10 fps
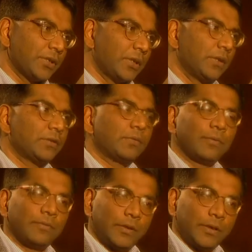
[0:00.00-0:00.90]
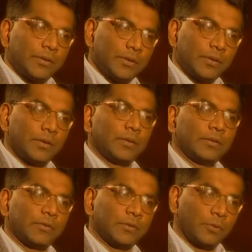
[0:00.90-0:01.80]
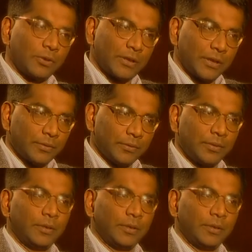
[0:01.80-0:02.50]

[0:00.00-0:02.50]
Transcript: here is from a village to a small town